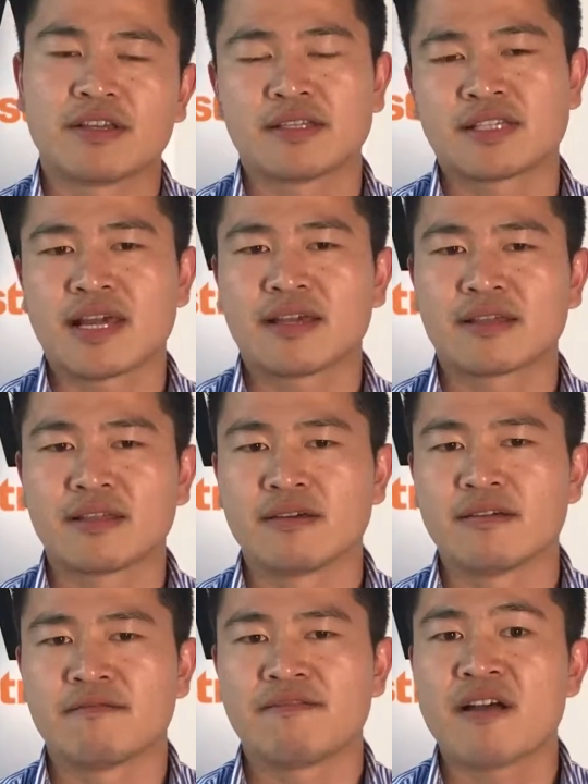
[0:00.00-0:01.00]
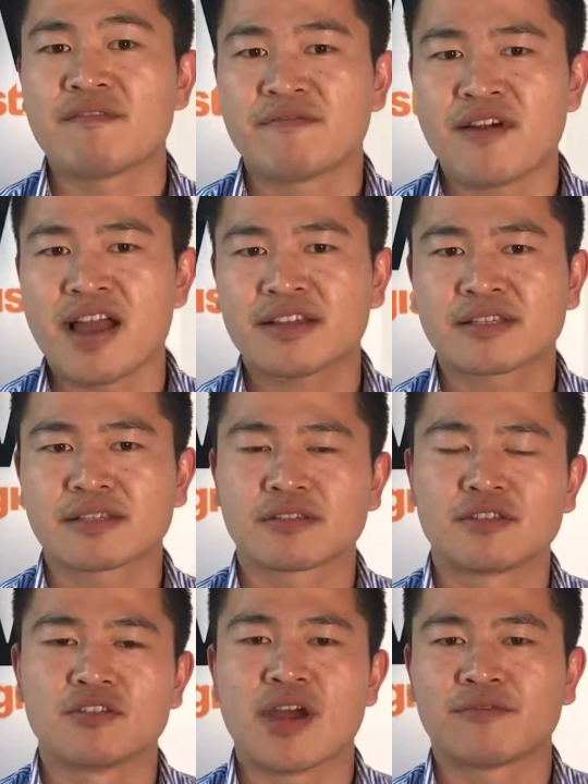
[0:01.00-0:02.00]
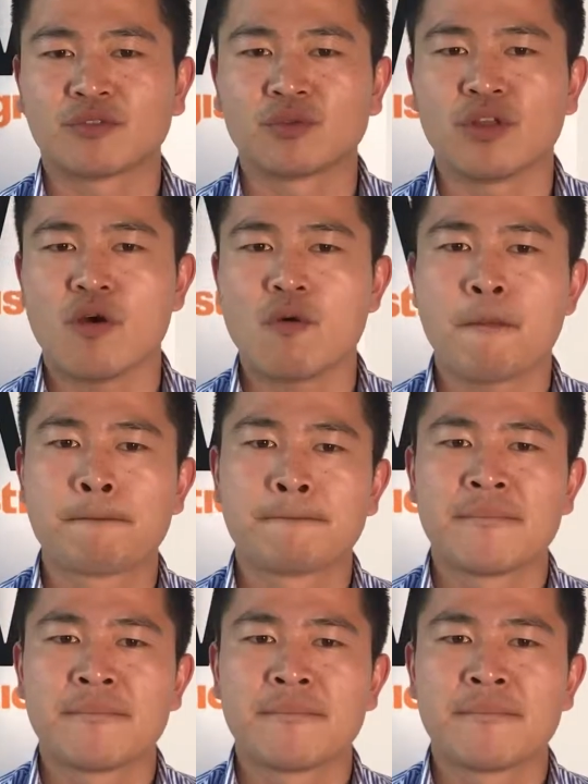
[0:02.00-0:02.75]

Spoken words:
It's like the 5 facts you have to know.